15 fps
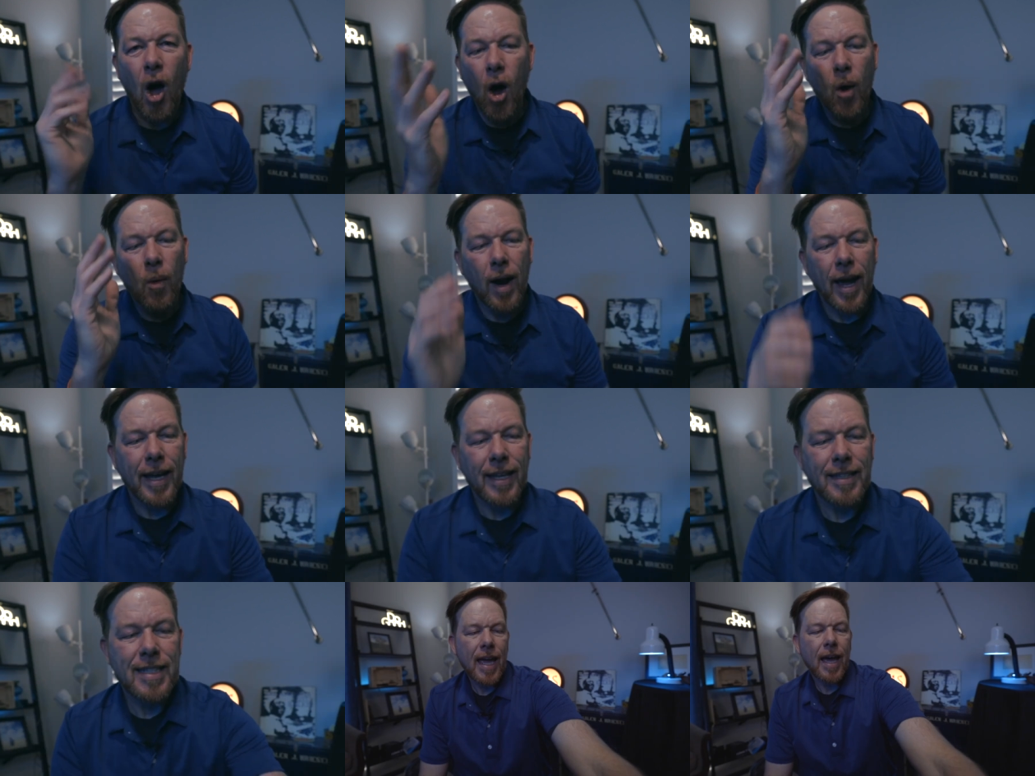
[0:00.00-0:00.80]
All
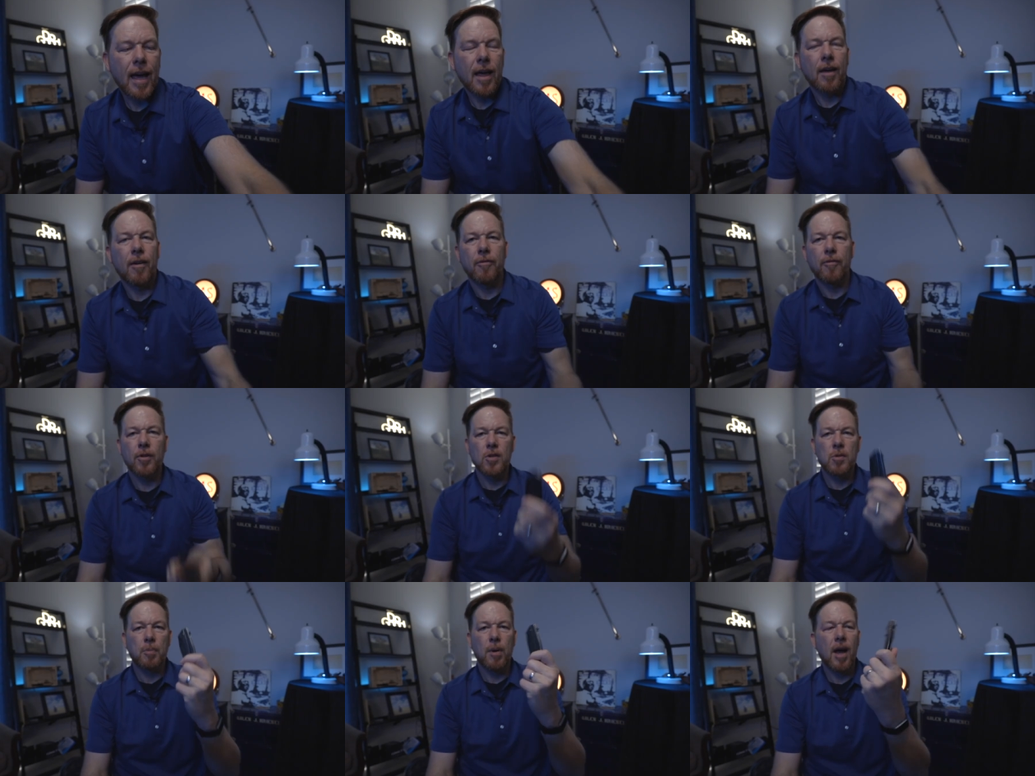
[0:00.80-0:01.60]
right,
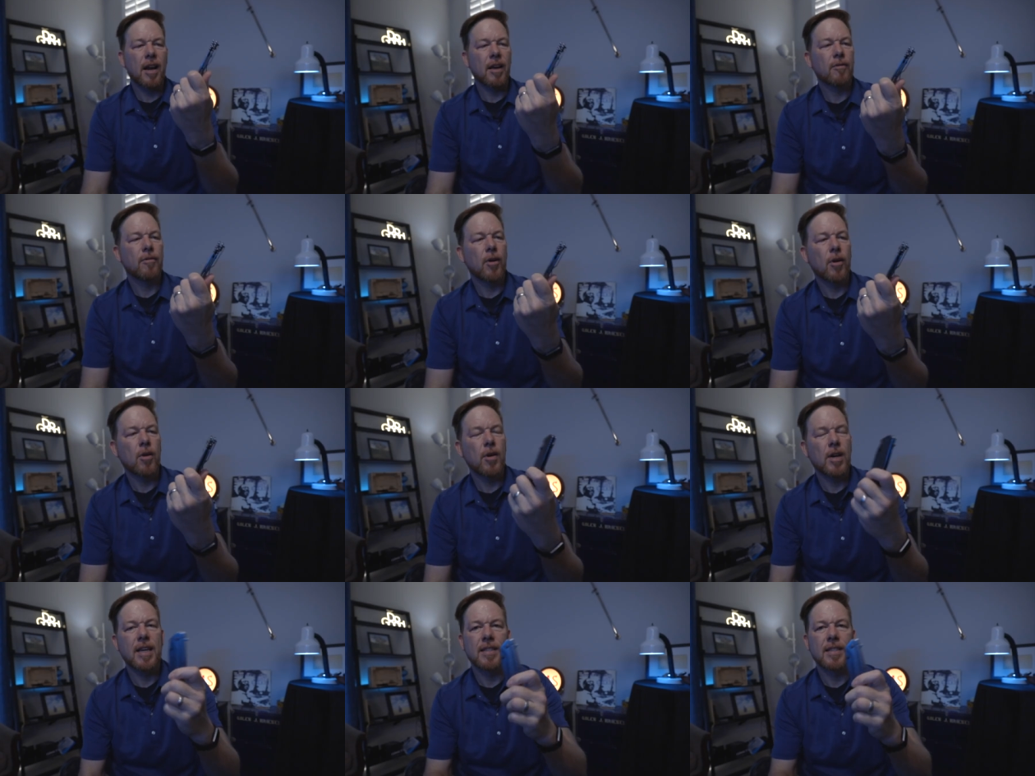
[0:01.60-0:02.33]
first product photo